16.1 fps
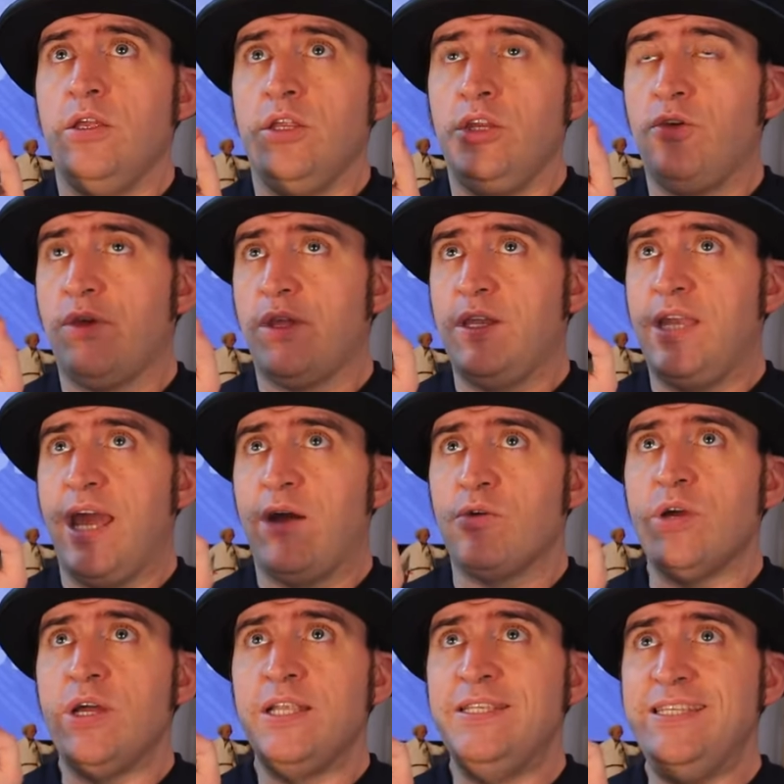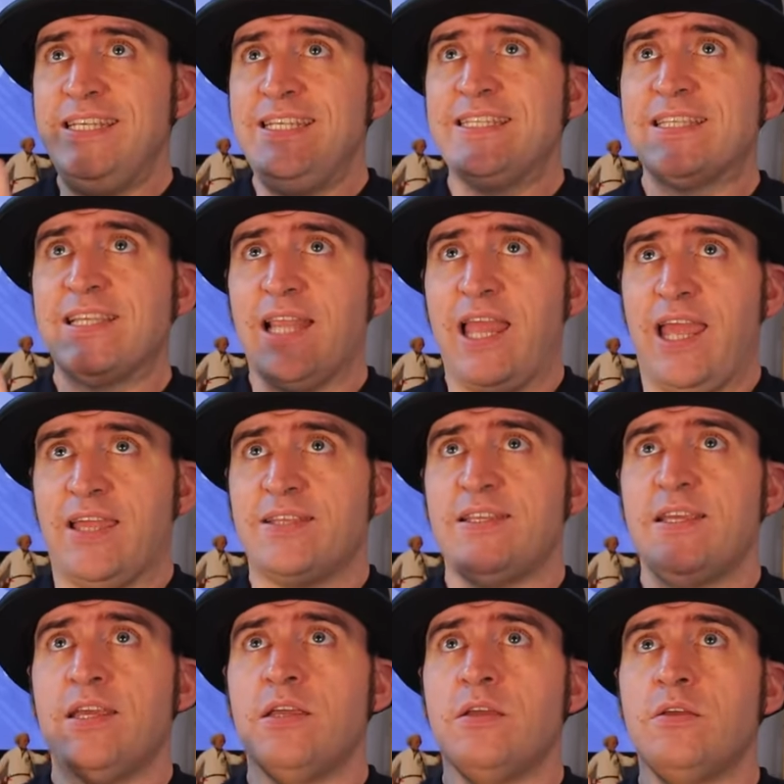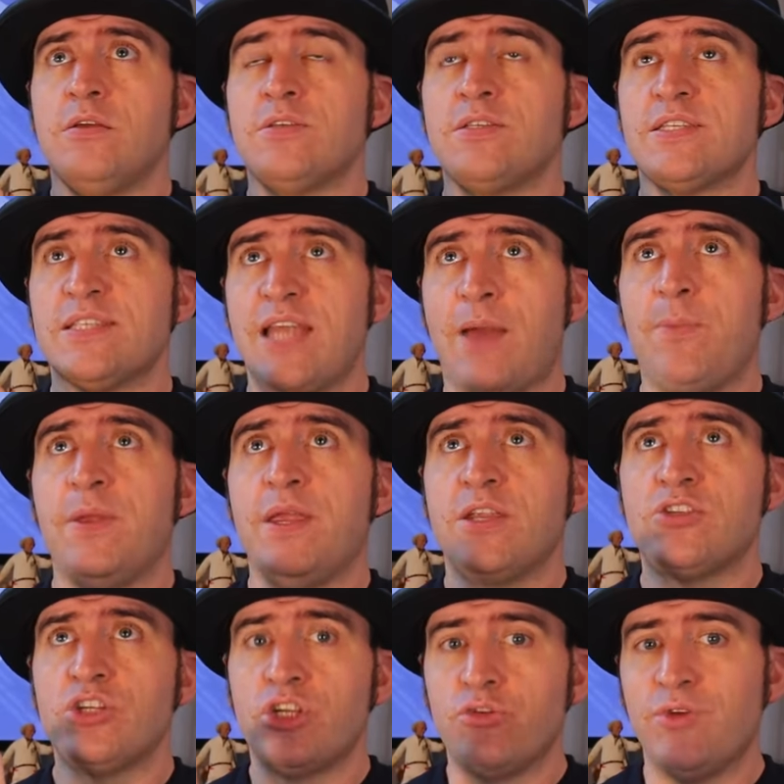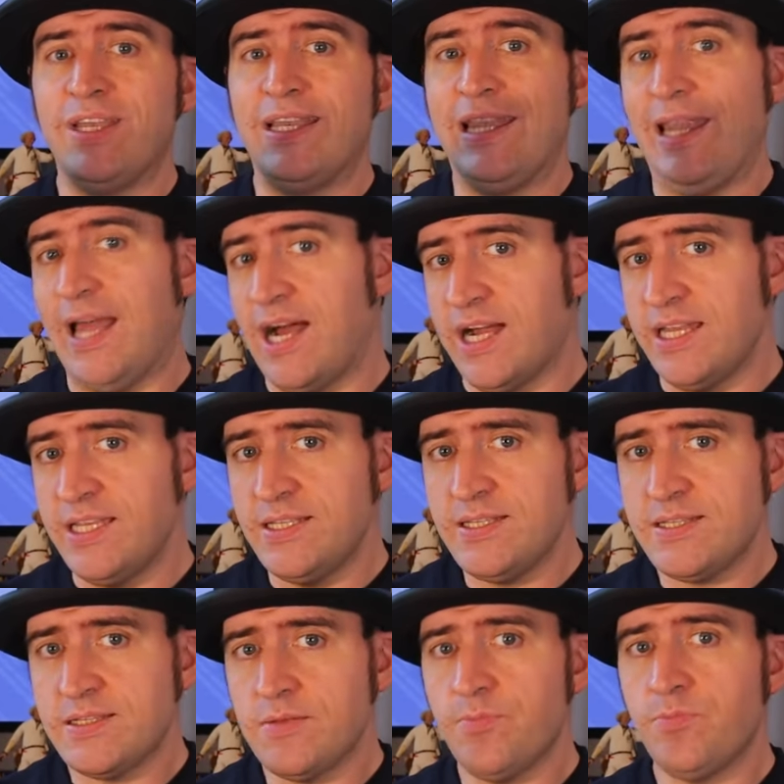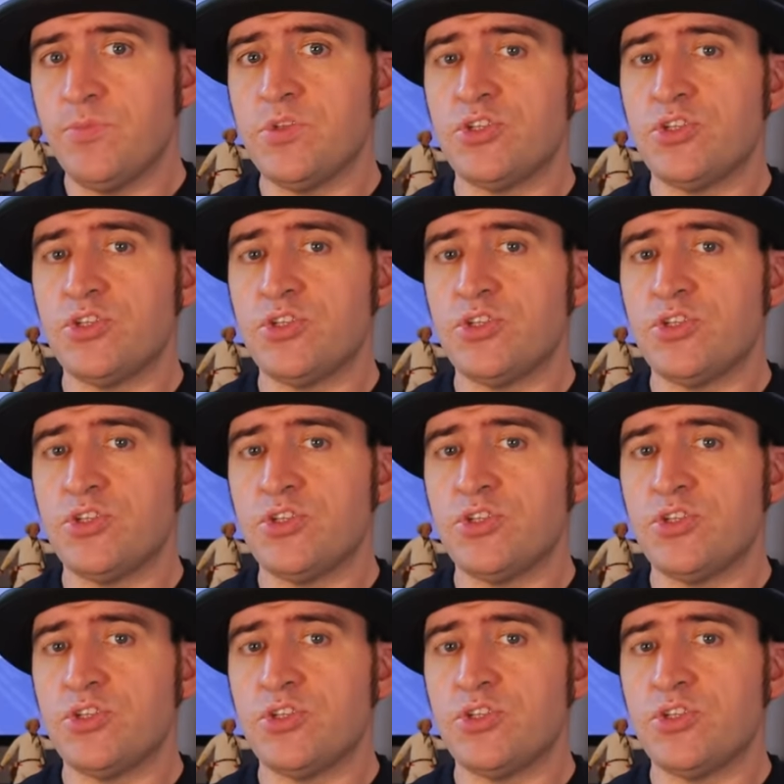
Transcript: you can now deselect snapping to grid lines.